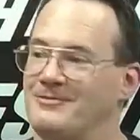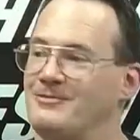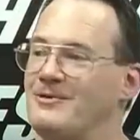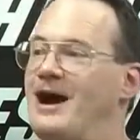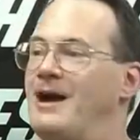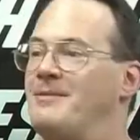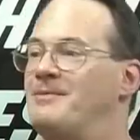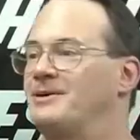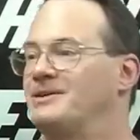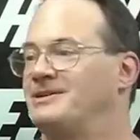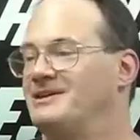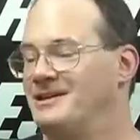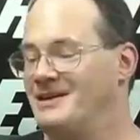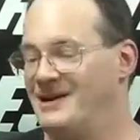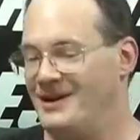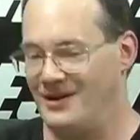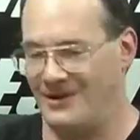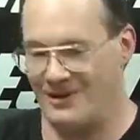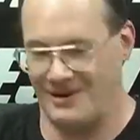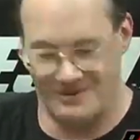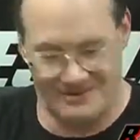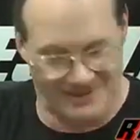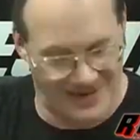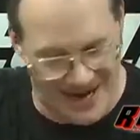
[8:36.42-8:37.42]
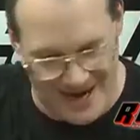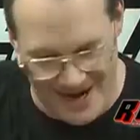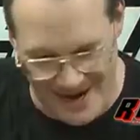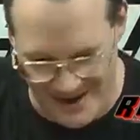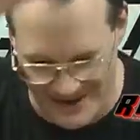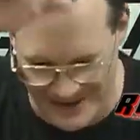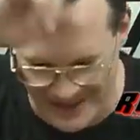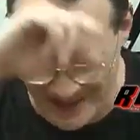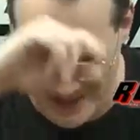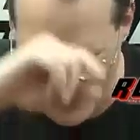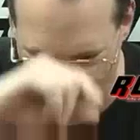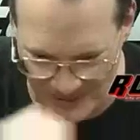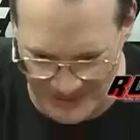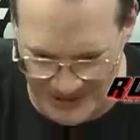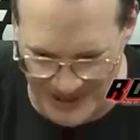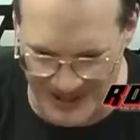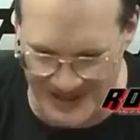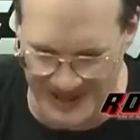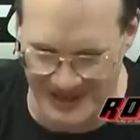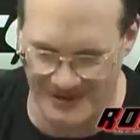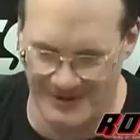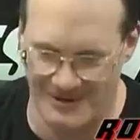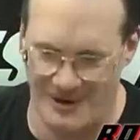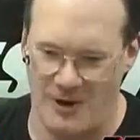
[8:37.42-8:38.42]
Robert De Niro. There you go. De
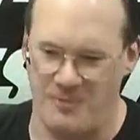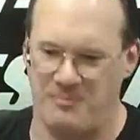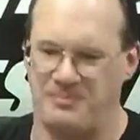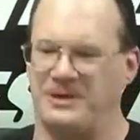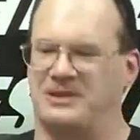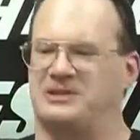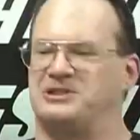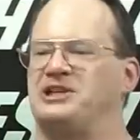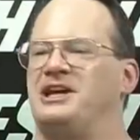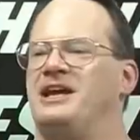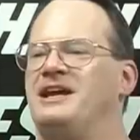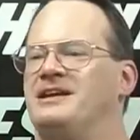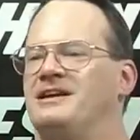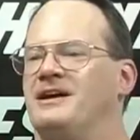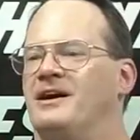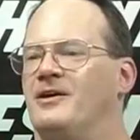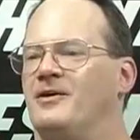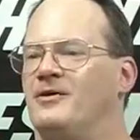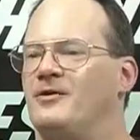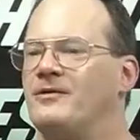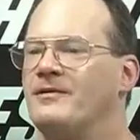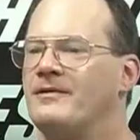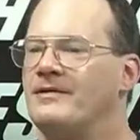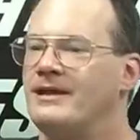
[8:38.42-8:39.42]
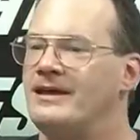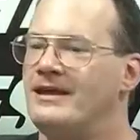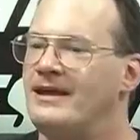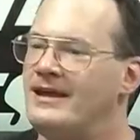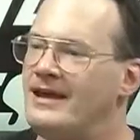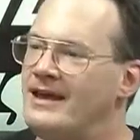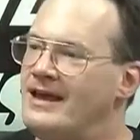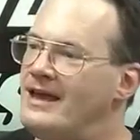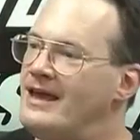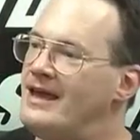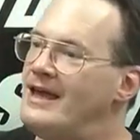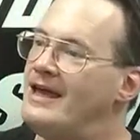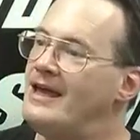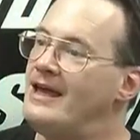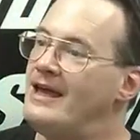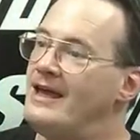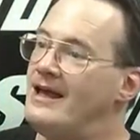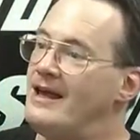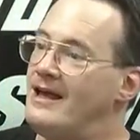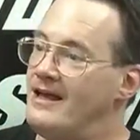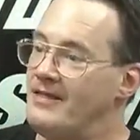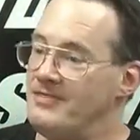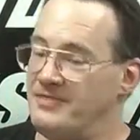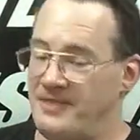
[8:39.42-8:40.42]
Niro, Pacino.
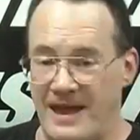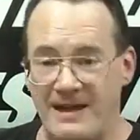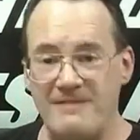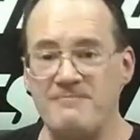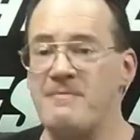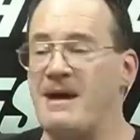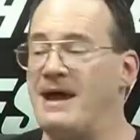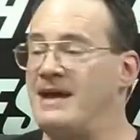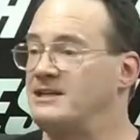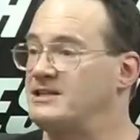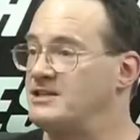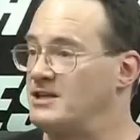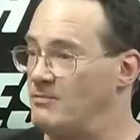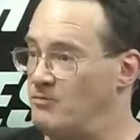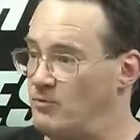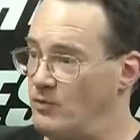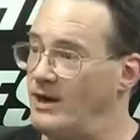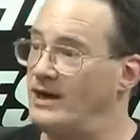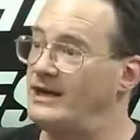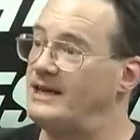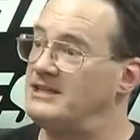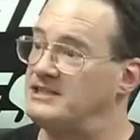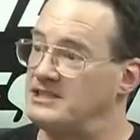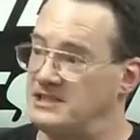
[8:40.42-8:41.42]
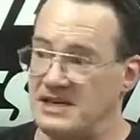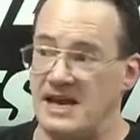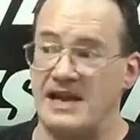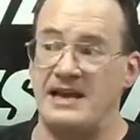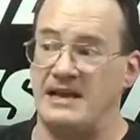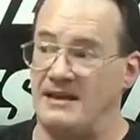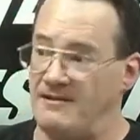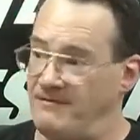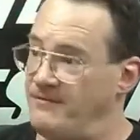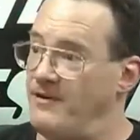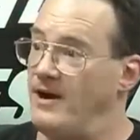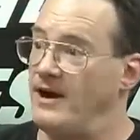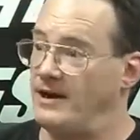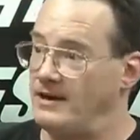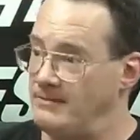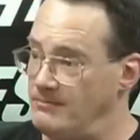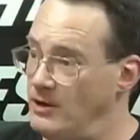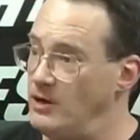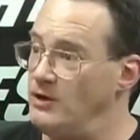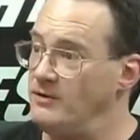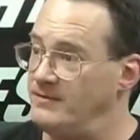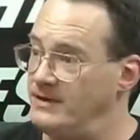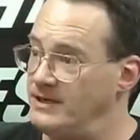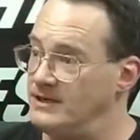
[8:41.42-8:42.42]
They've made some really stinky fucking
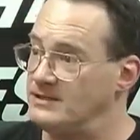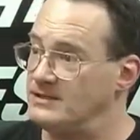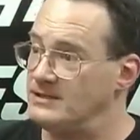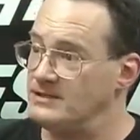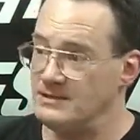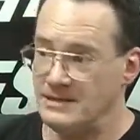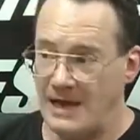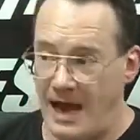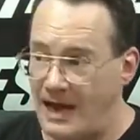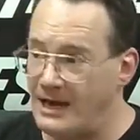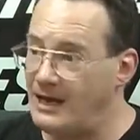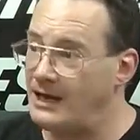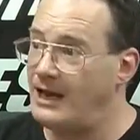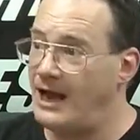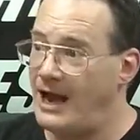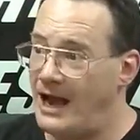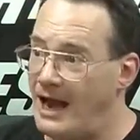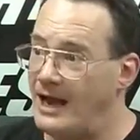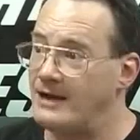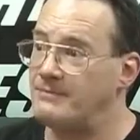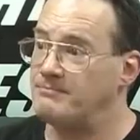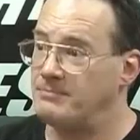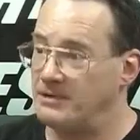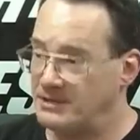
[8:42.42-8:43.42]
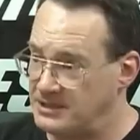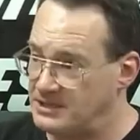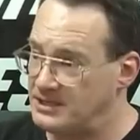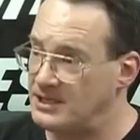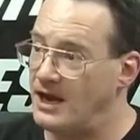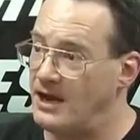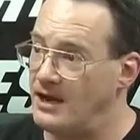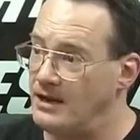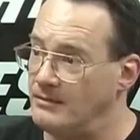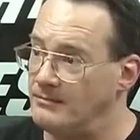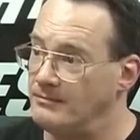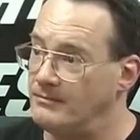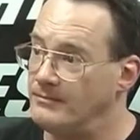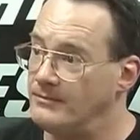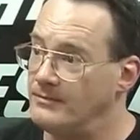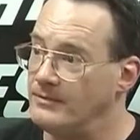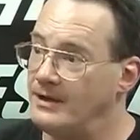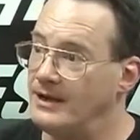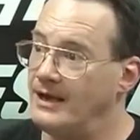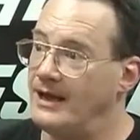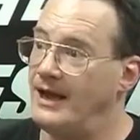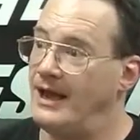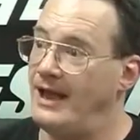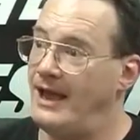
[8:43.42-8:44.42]
movies. Not a lot, but some.
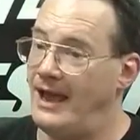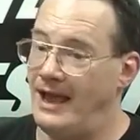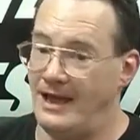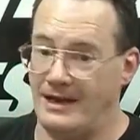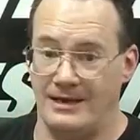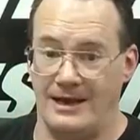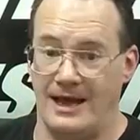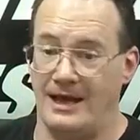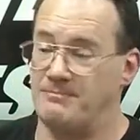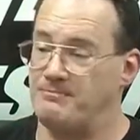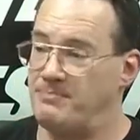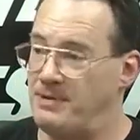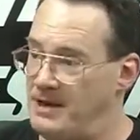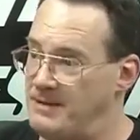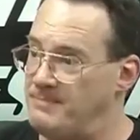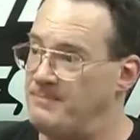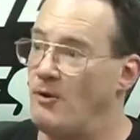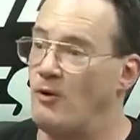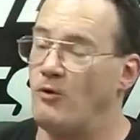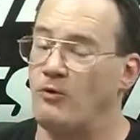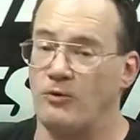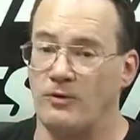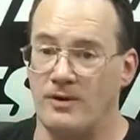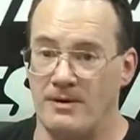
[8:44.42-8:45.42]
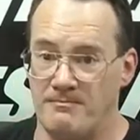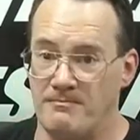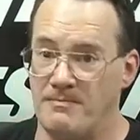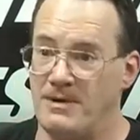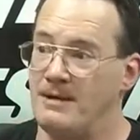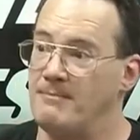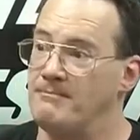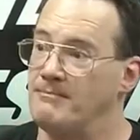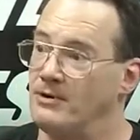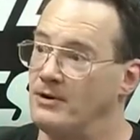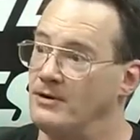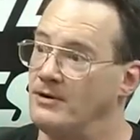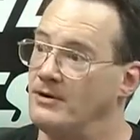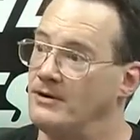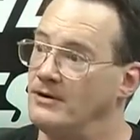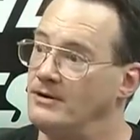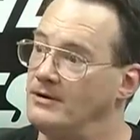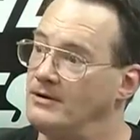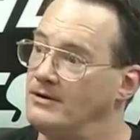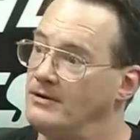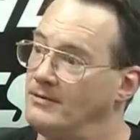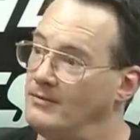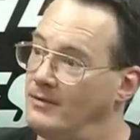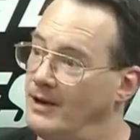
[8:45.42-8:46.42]
And people remember,
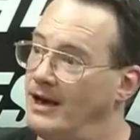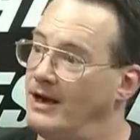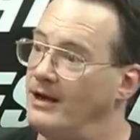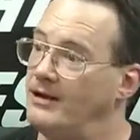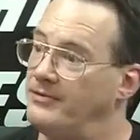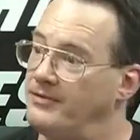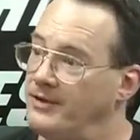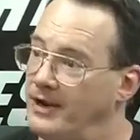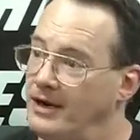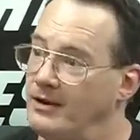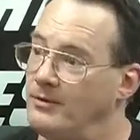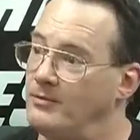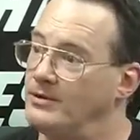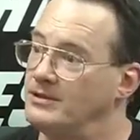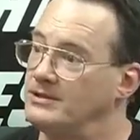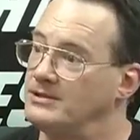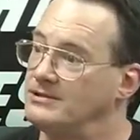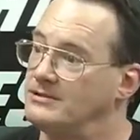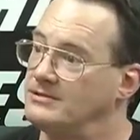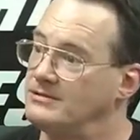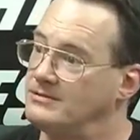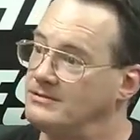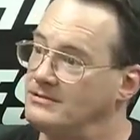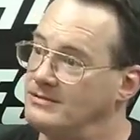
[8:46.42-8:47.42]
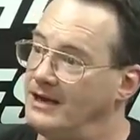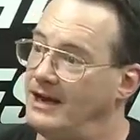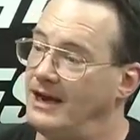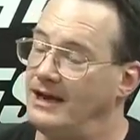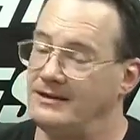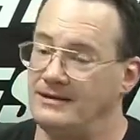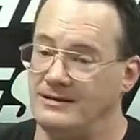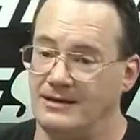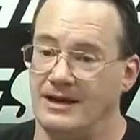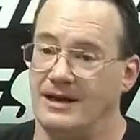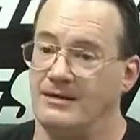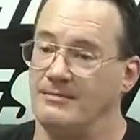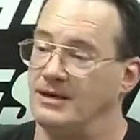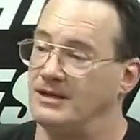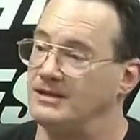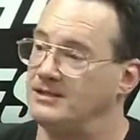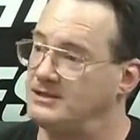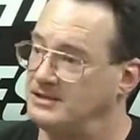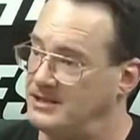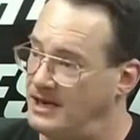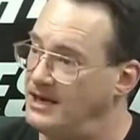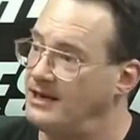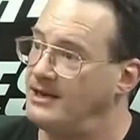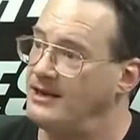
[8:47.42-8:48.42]
well, there was goddamn a
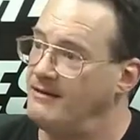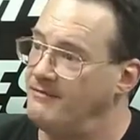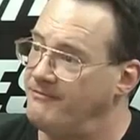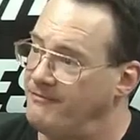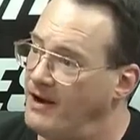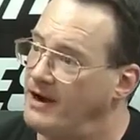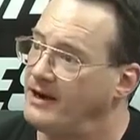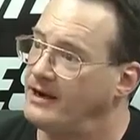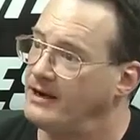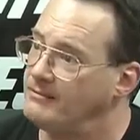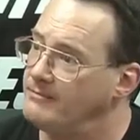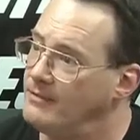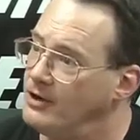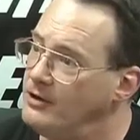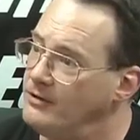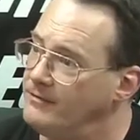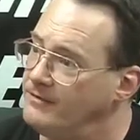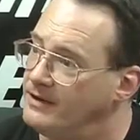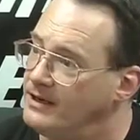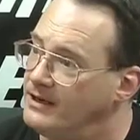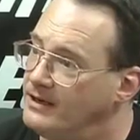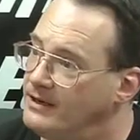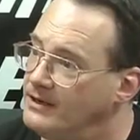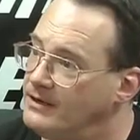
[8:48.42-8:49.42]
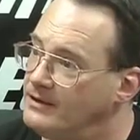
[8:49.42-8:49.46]
stinky fucking movie.